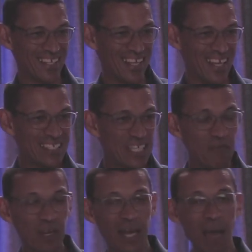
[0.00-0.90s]
And so if
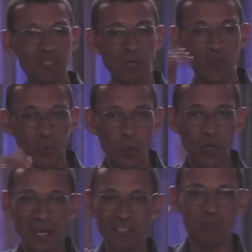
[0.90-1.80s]
it climbs over the wall, it
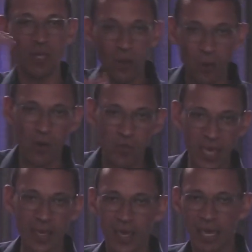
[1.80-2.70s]
doesn't belong there.
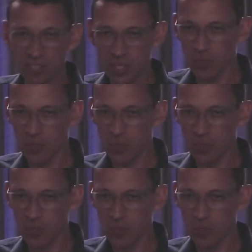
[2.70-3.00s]
And so you